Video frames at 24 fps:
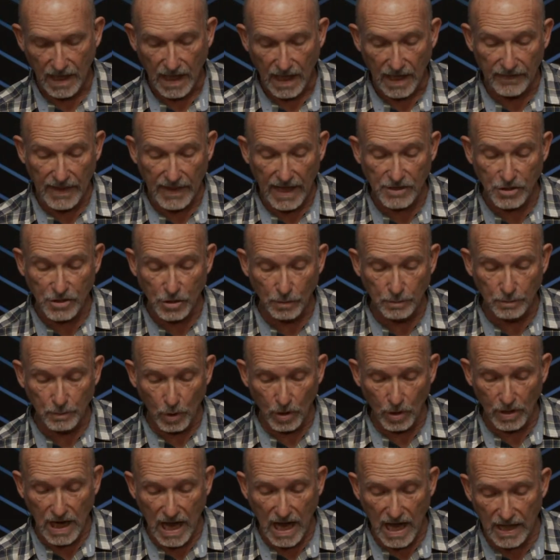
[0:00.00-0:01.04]
And that you
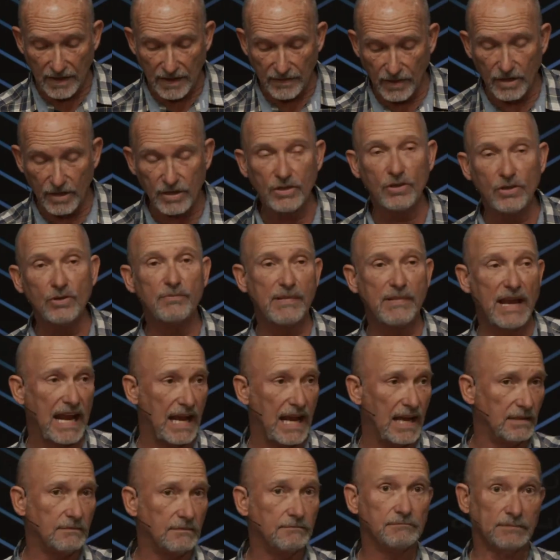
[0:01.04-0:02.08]
put on the new
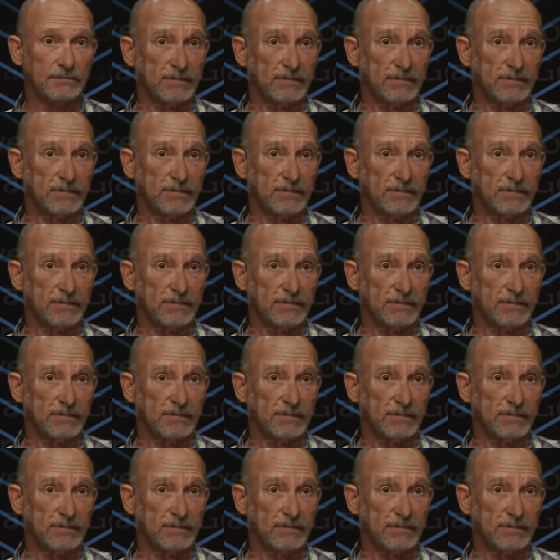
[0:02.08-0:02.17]
man.